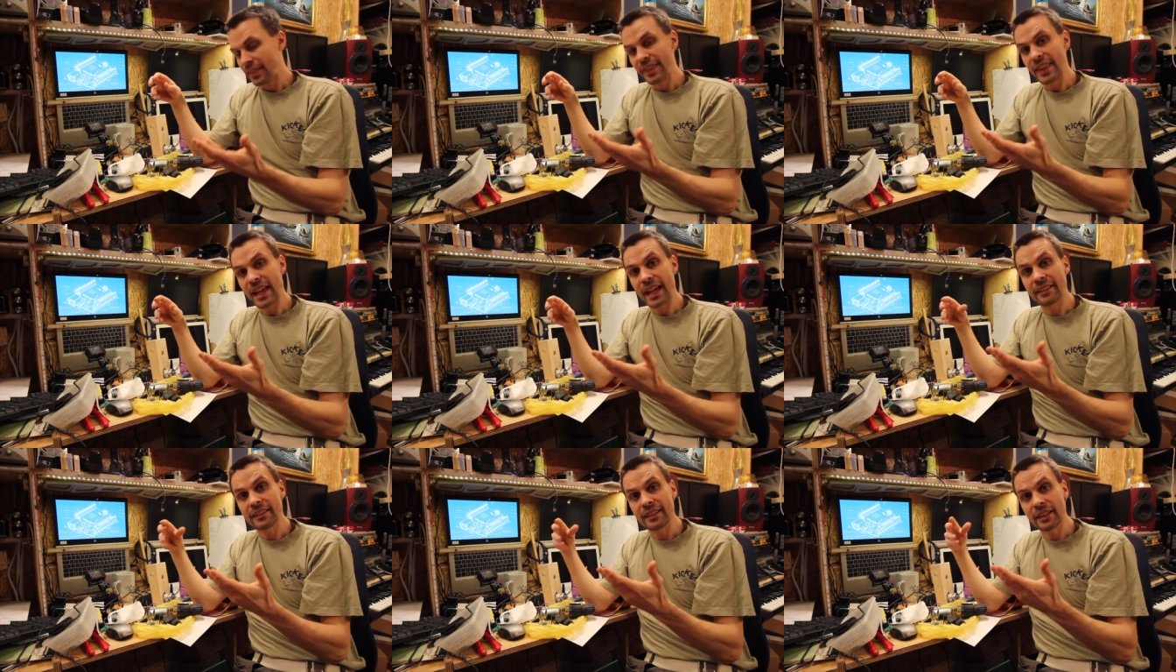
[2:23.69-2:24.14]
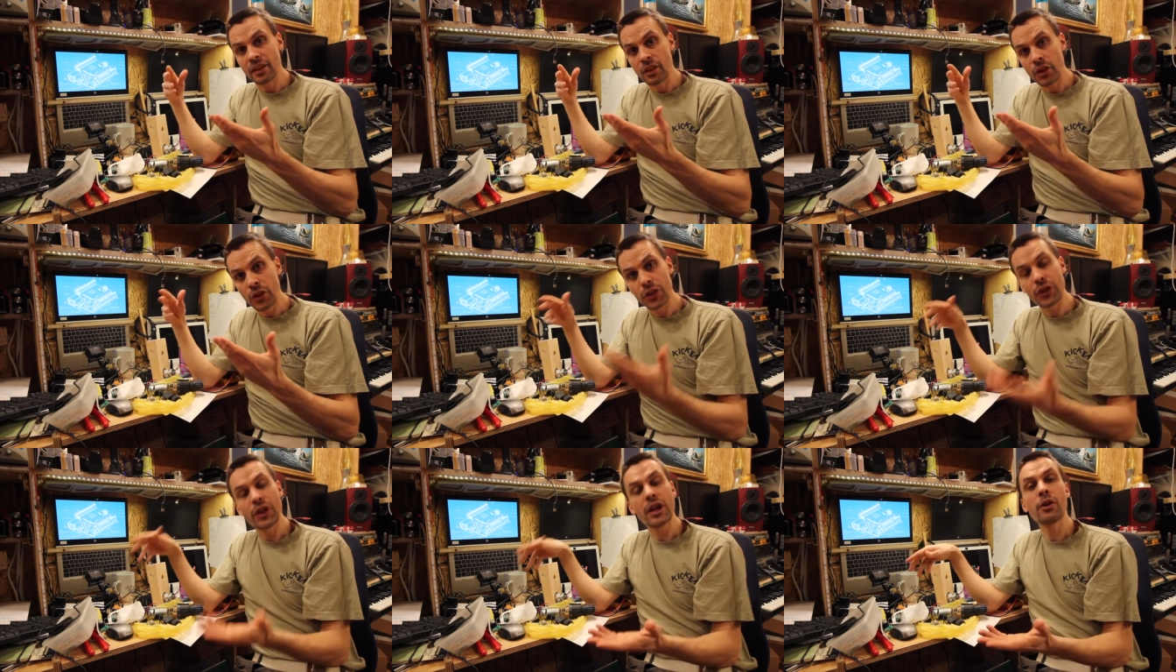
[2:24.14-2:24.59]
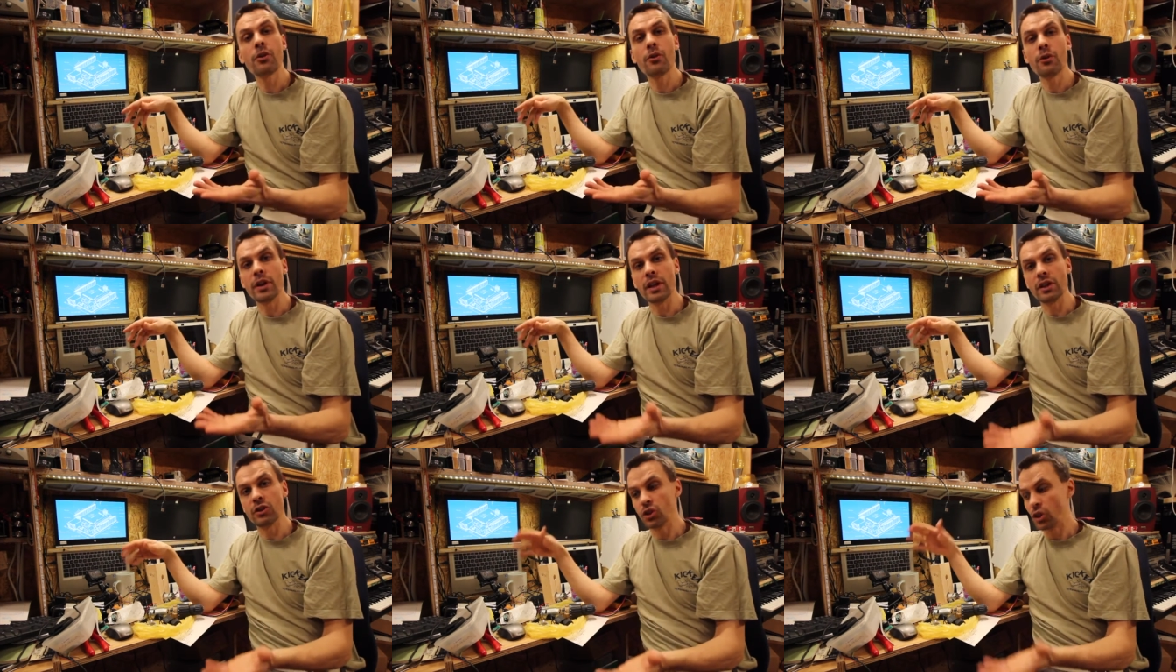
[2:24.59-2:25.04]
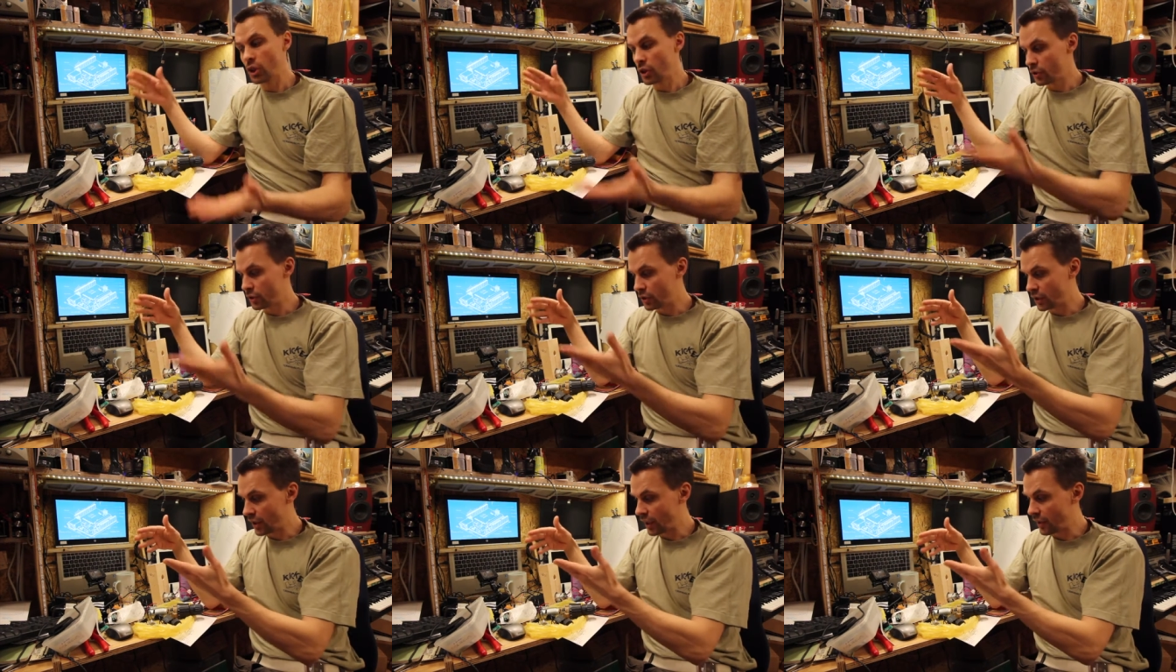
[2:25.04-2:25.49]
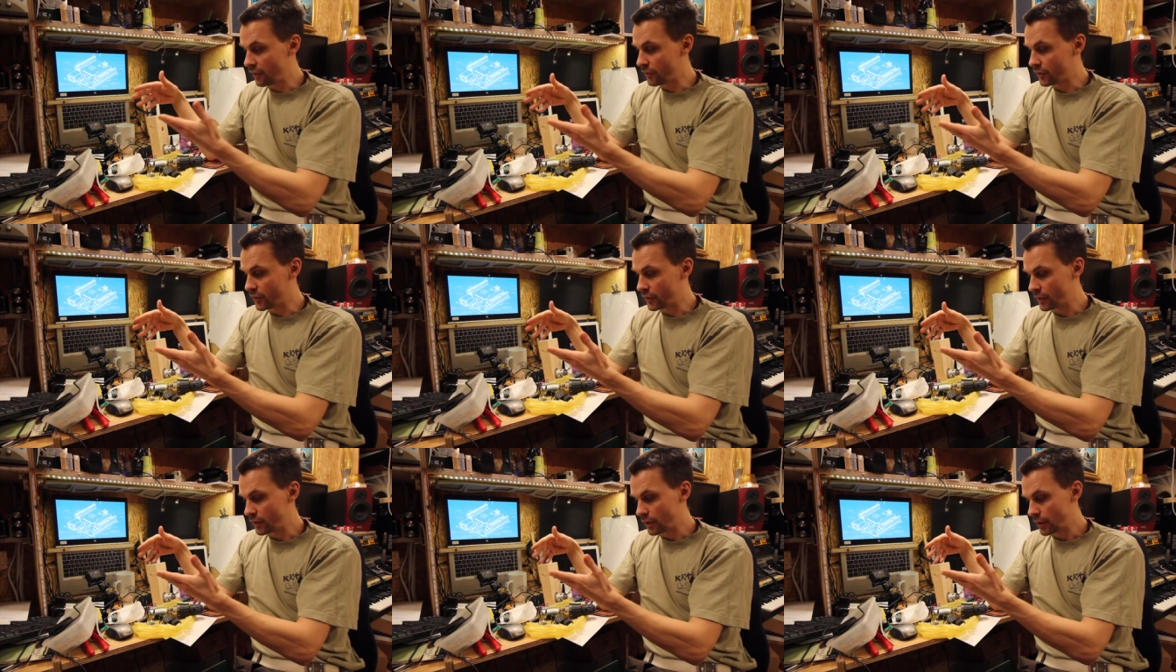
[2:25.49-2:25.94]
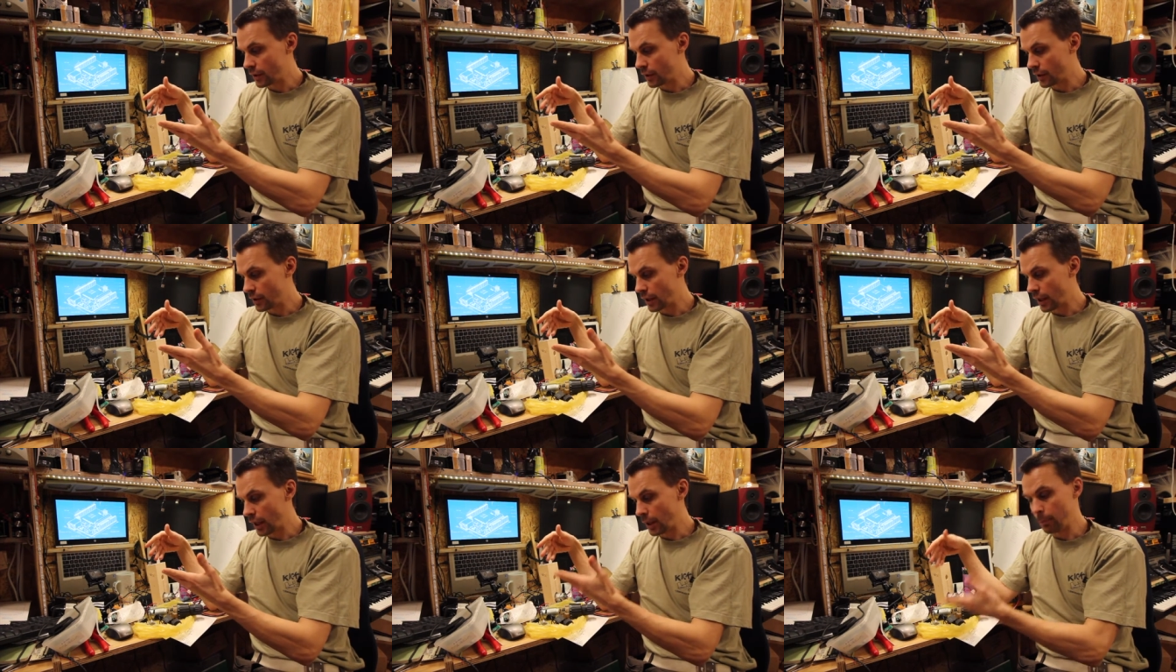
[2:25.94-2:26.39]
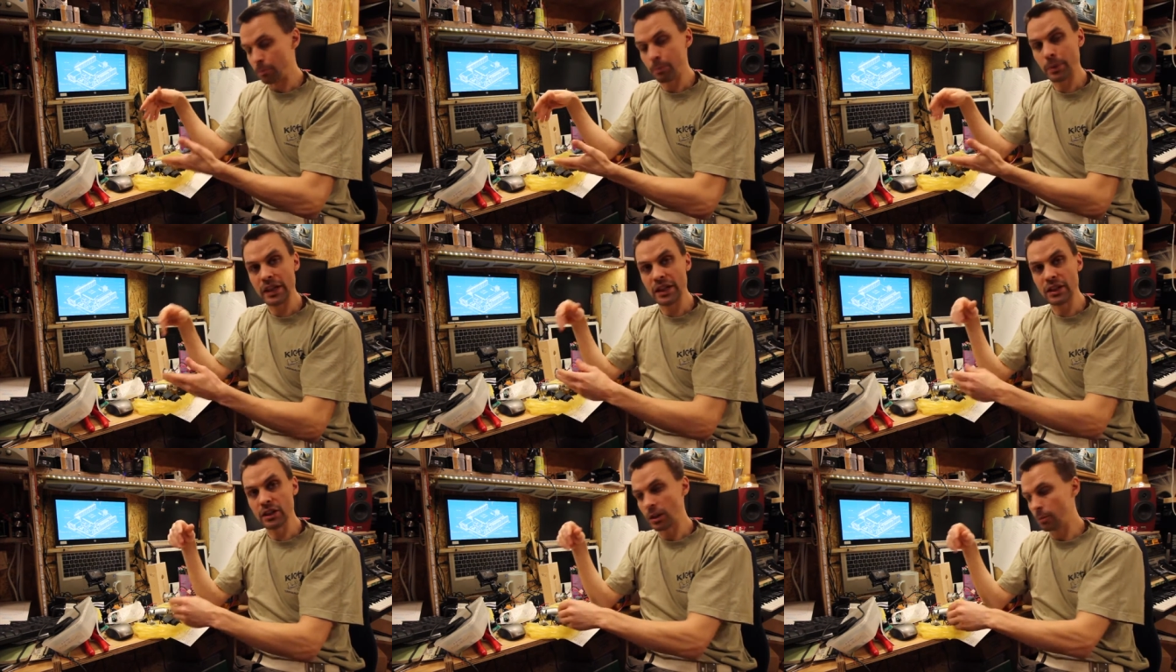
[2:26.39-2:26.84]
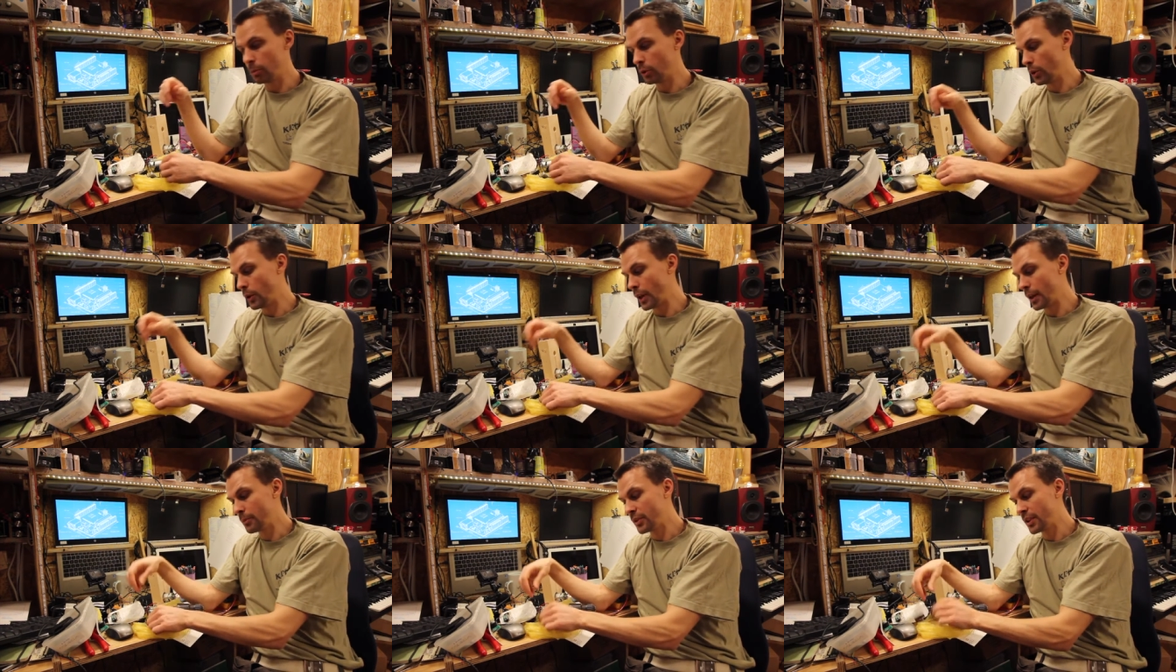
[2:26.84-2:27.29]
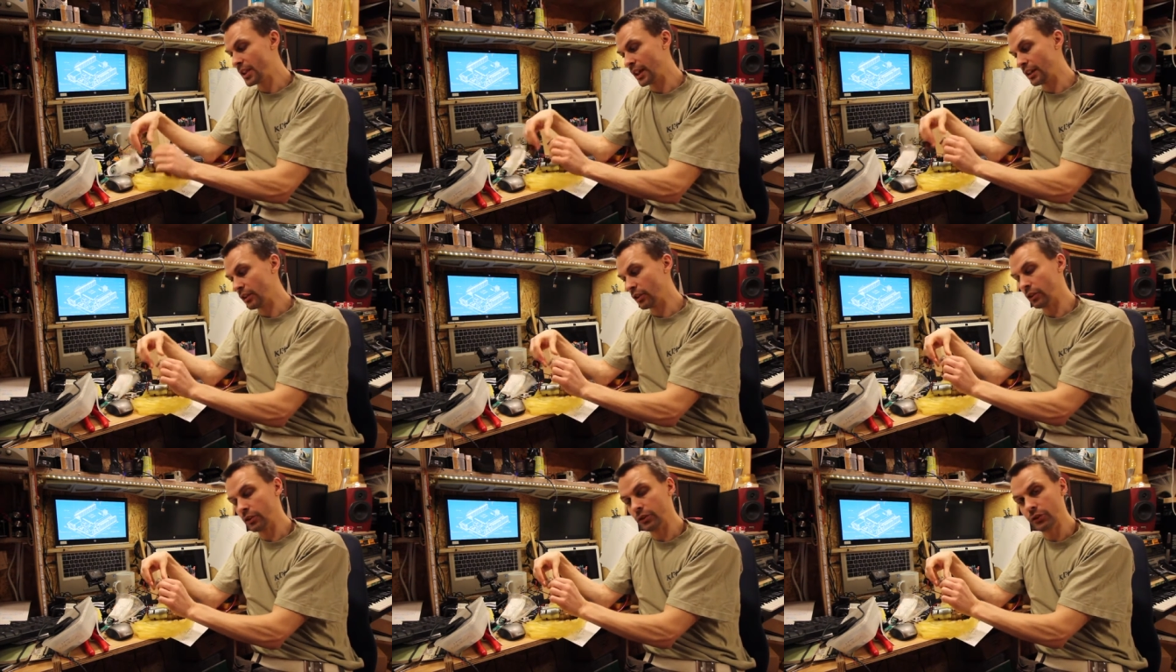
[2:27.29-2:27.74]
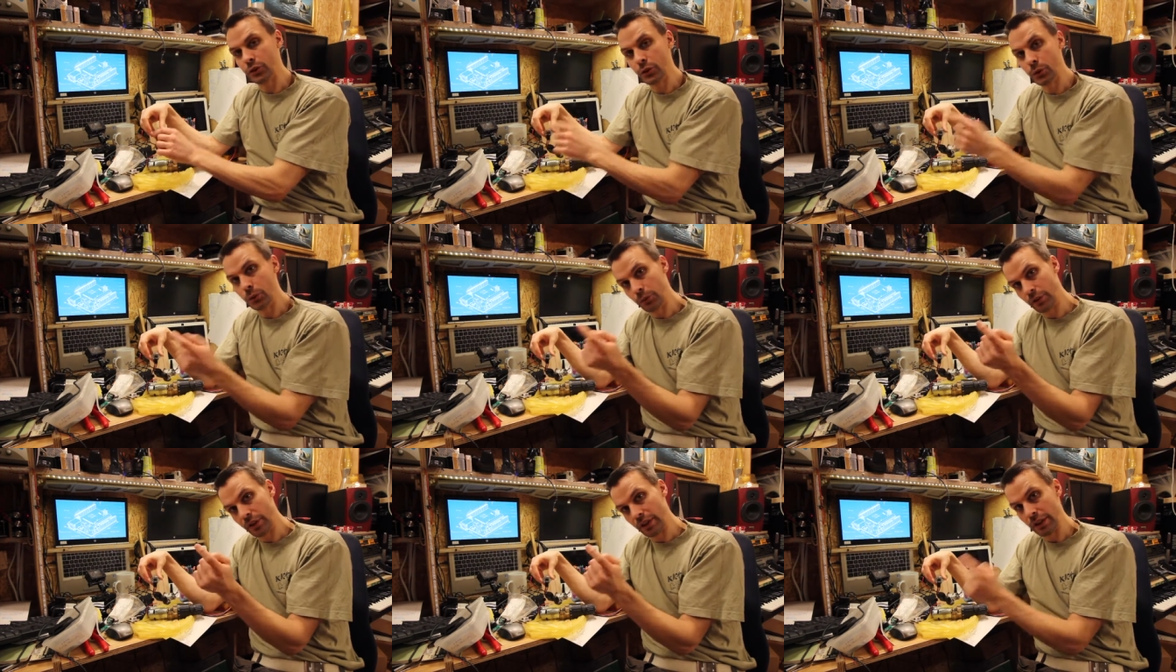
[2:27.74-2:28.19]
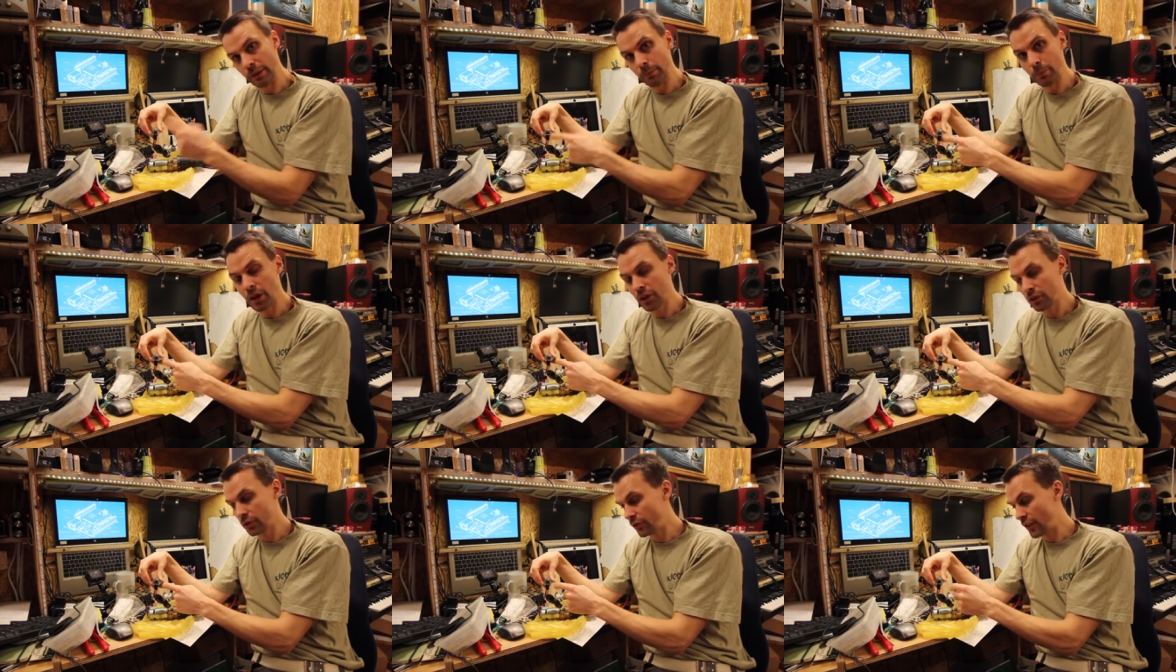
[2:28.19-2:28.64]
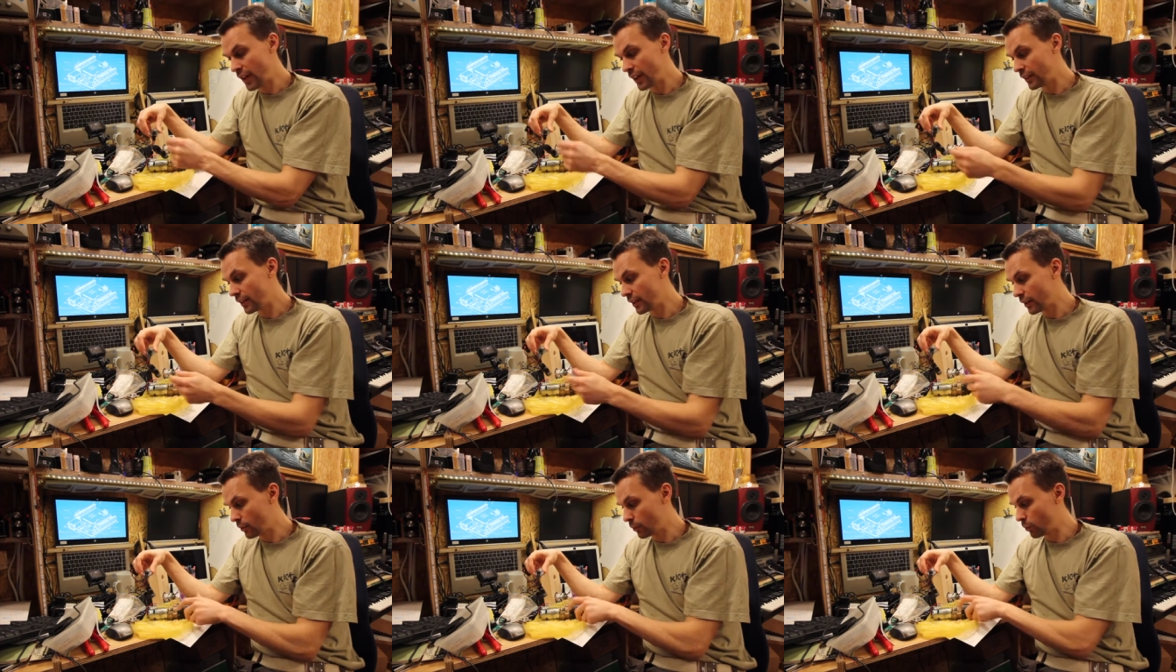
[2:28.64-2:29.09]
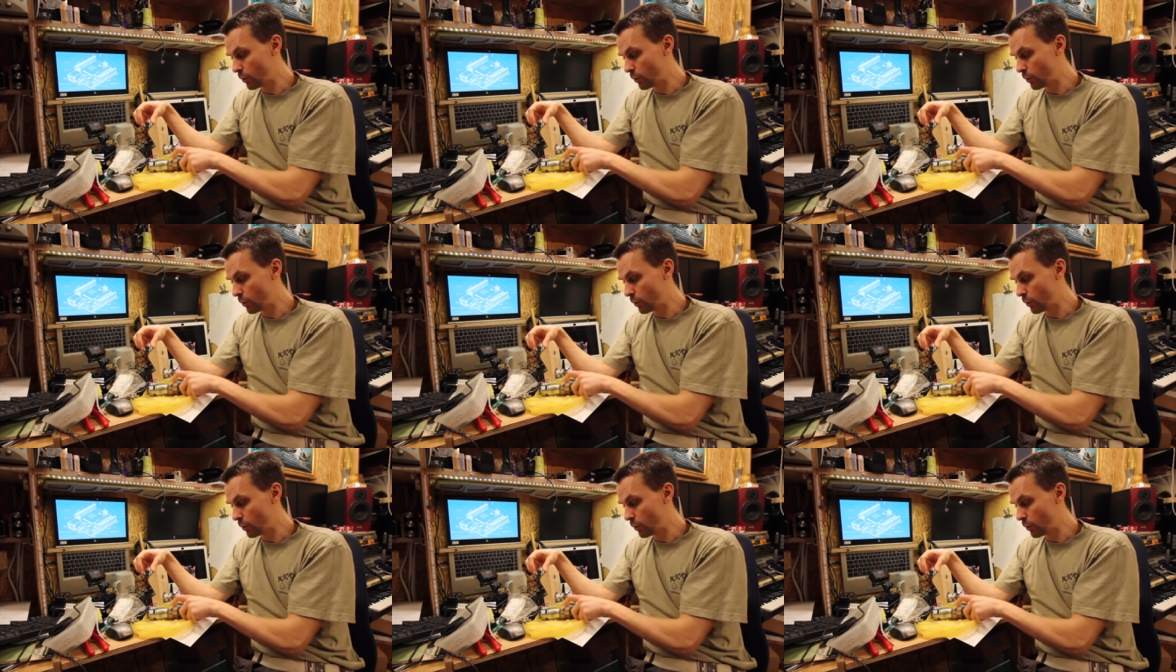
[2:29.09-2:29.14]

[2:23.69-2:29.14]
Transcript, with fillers: that in theory just gives a PWM signal to the MOSFET,